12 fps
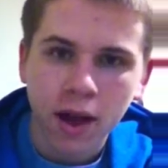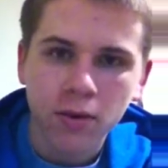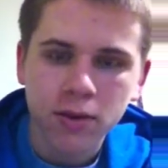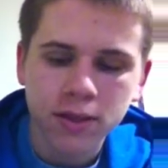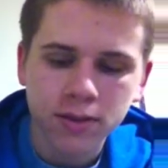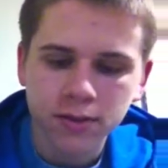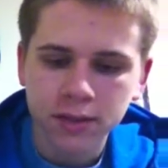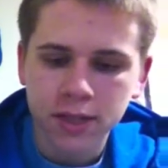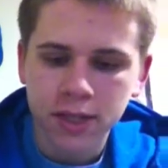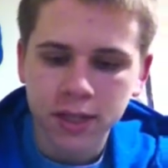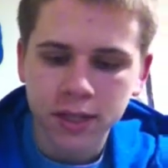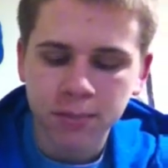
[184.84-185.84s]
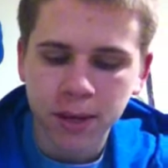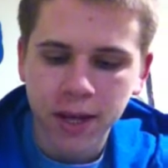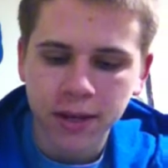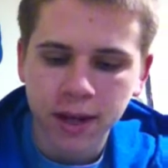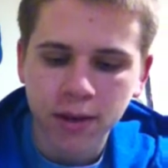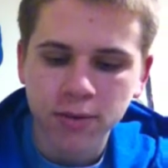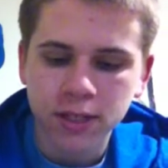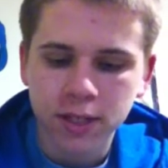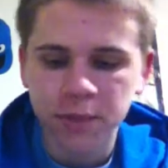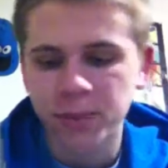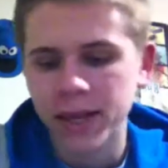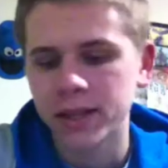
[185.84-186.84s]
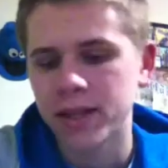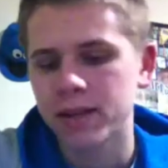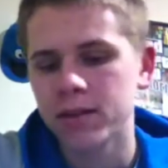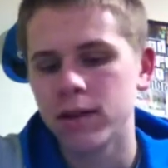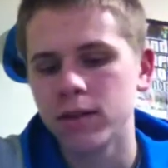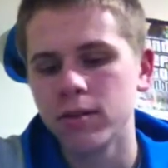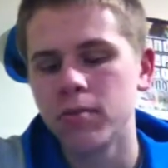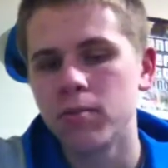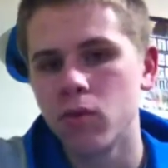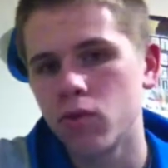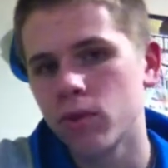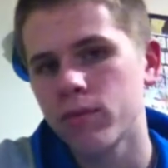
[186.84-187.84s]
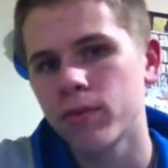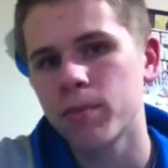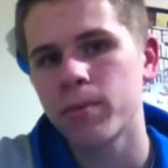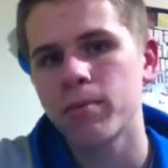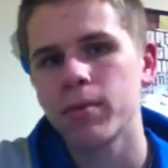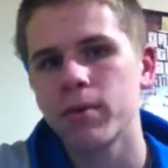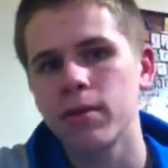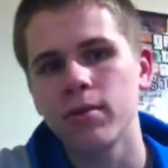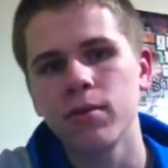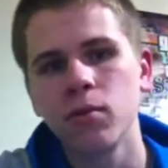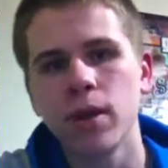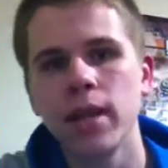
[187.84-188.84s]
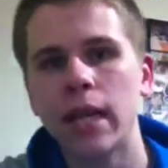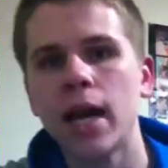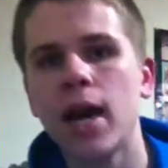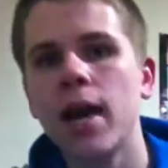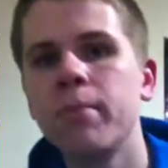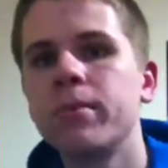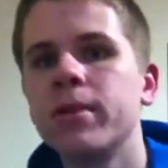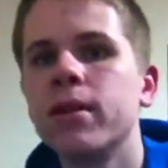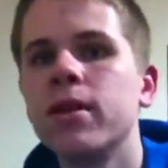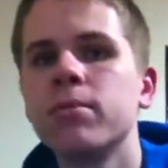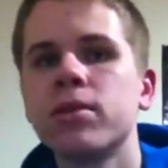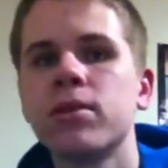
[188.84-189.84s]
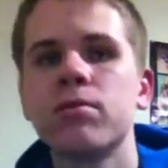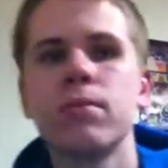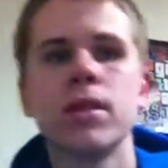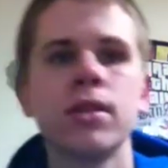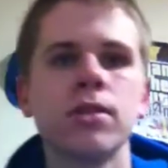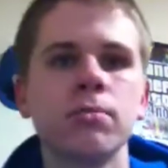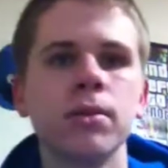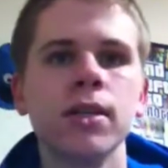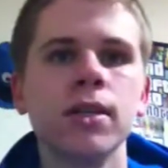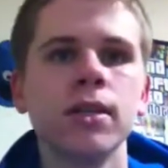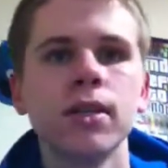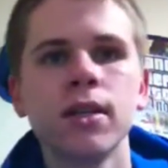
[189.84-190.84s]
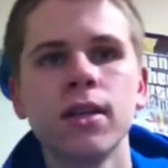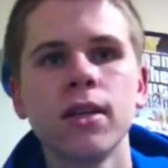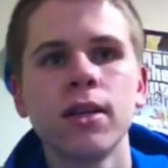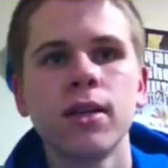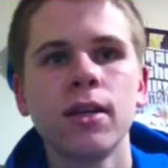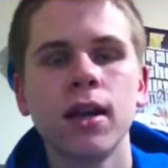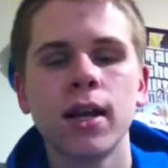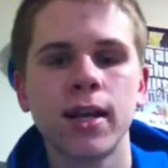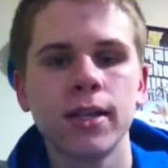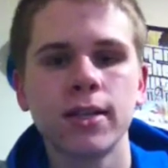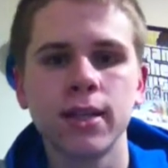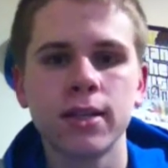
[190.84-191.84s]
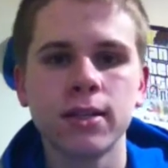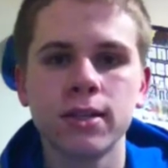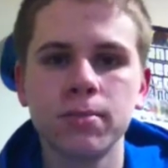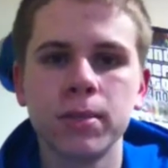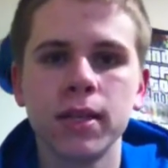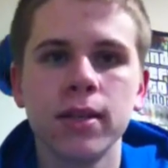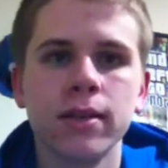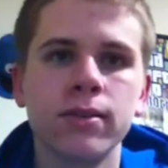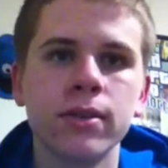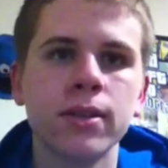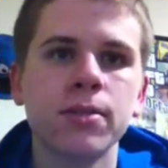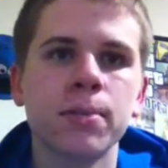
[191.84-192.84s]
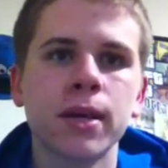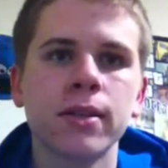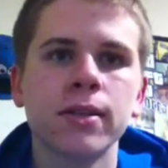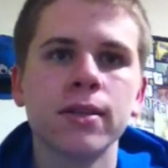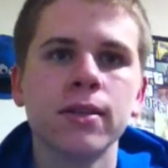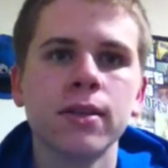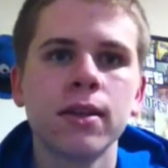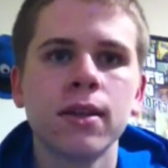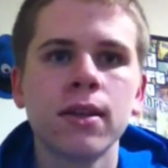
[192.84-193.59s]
I wasn't really expect I was expecting a little more from it but the way they hyped it up so much but I guess that's to be a little expected